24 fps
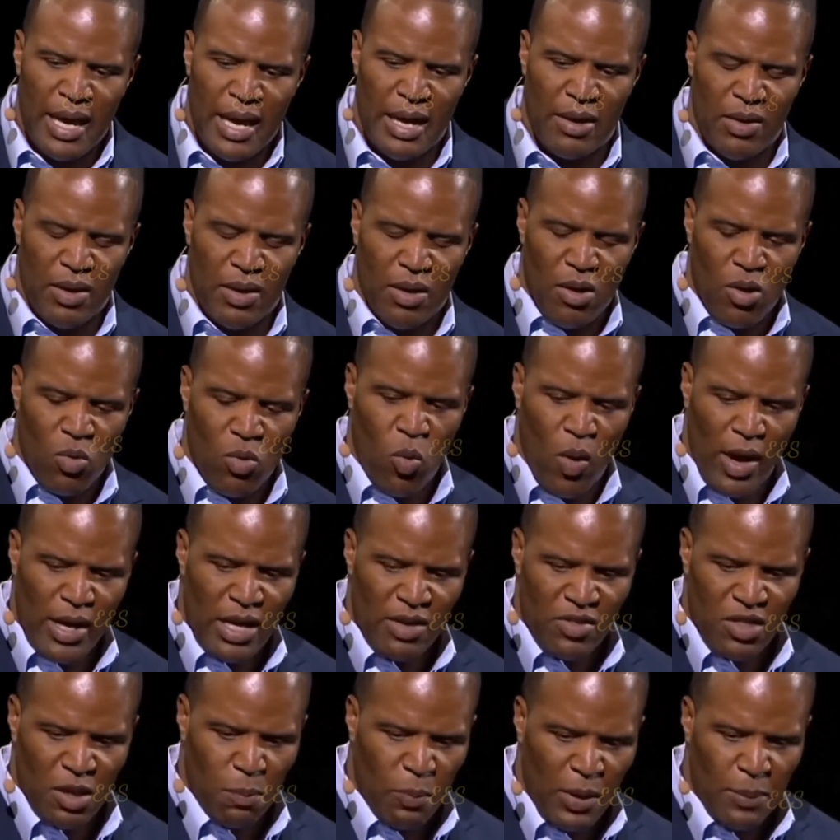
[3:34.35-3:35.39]
And
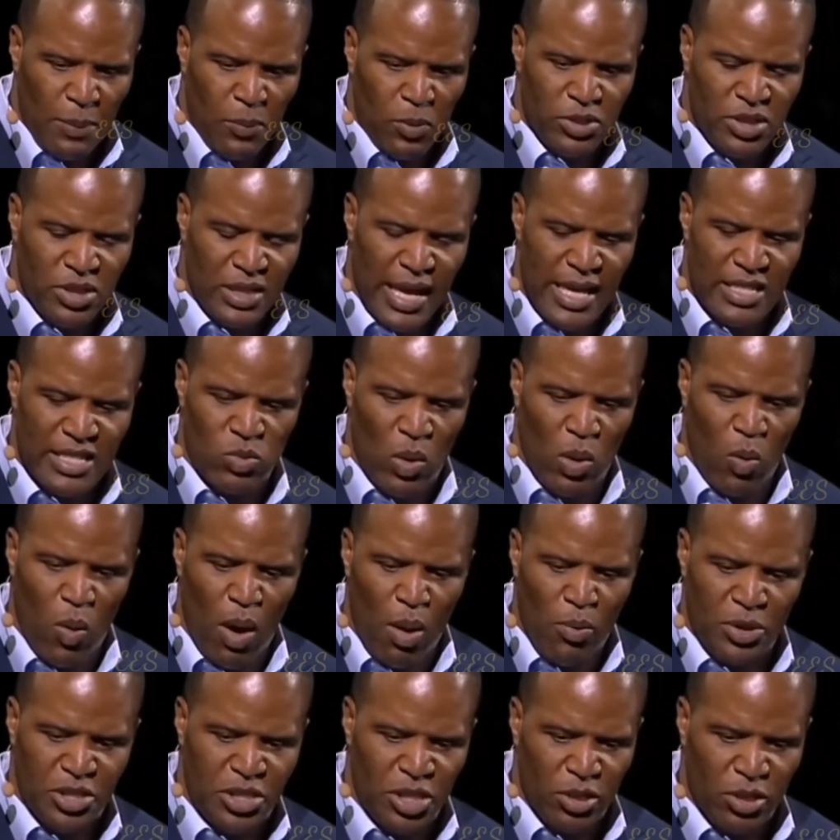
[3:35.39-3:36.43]
one of the people says, well,
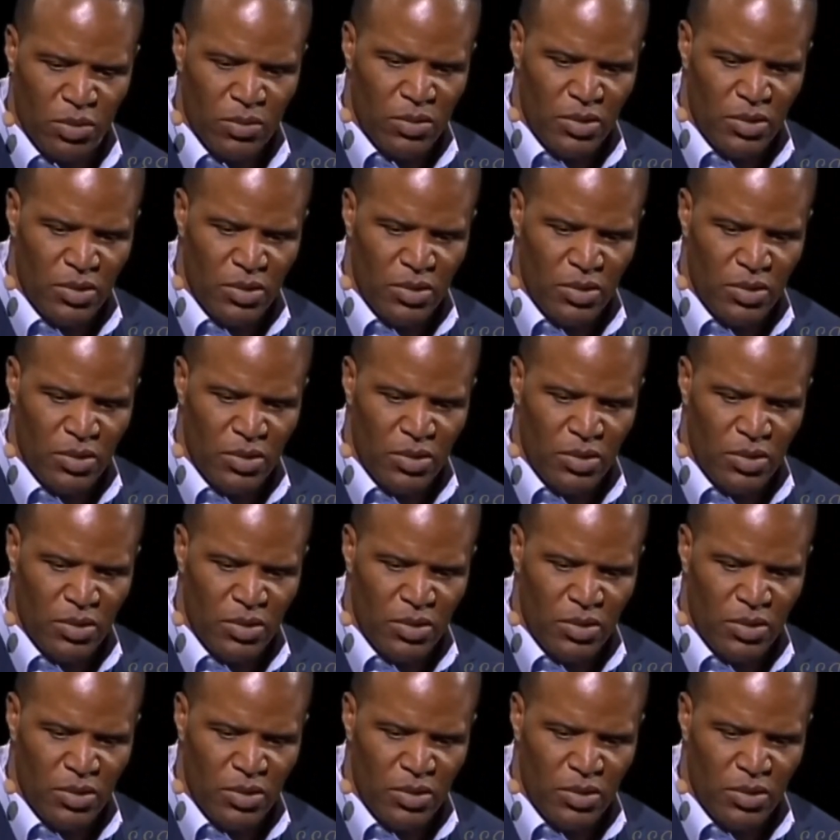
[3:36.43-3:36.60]
what would you,